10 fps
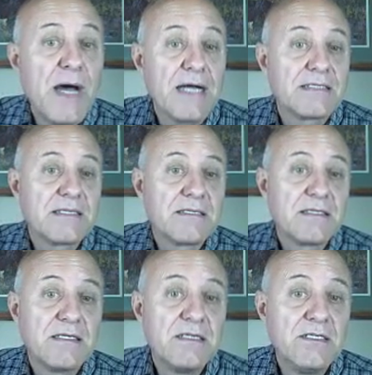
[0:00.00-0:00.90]
But
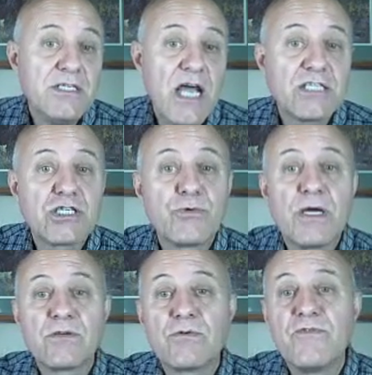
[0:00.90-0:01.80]

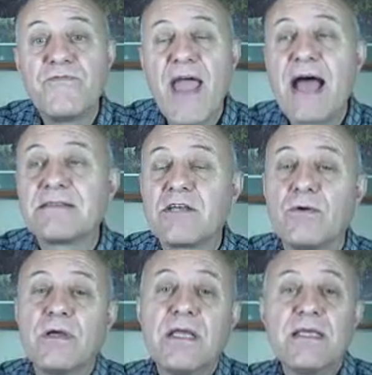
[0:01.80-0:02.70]
Yeshurun grew fat.
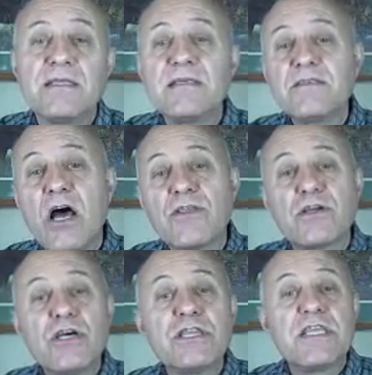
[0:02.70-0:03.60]
So this is all
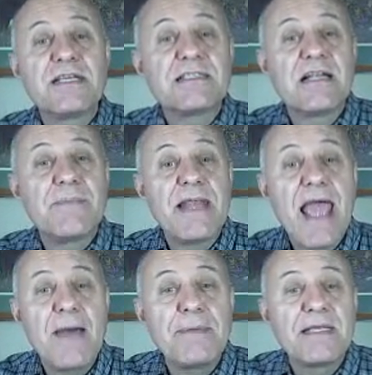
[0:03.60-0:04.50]
the good things that have been
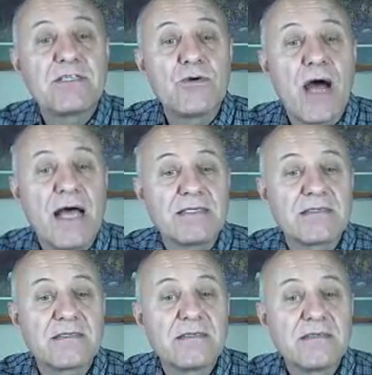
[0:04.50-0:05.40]
happening to
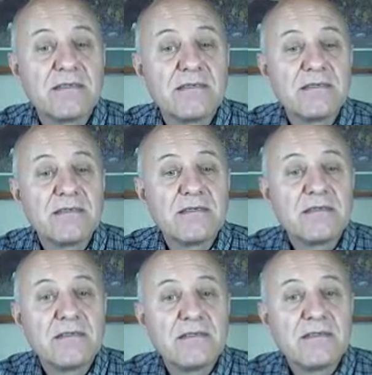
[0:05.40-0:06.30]
us.
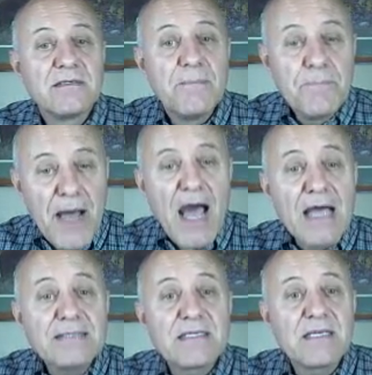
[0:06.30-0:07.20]

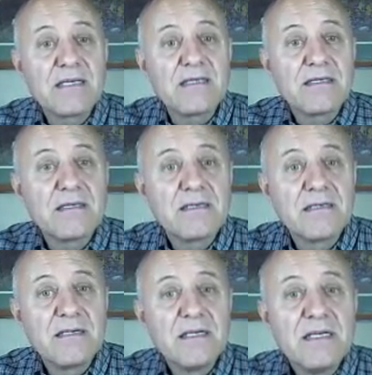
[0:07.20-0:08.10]
But
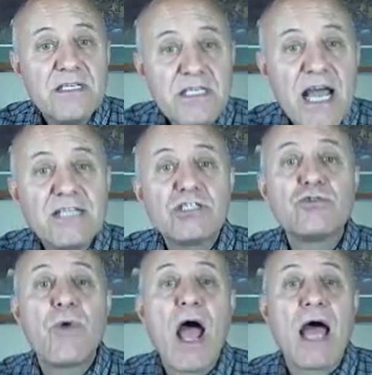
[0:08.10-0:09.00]

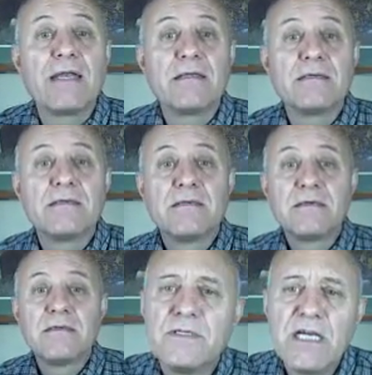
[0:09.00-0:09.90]
Yeshurun
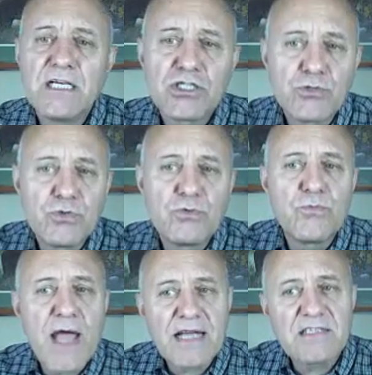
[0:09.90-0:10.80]

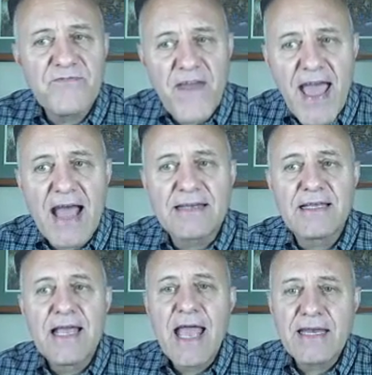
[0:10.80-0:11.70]
waxed
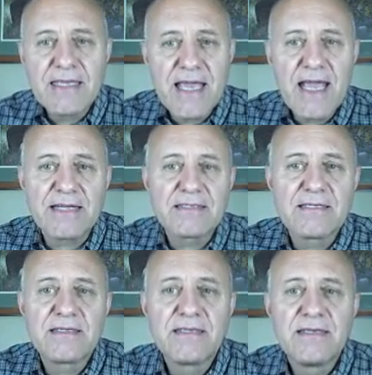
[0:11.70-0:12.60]
fat and
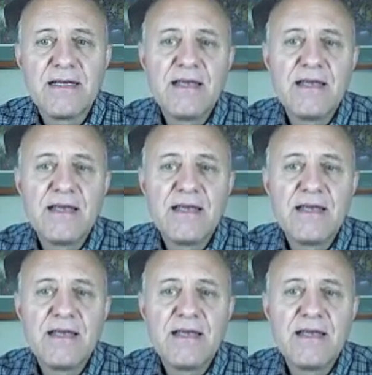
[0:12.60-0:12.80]
kicked.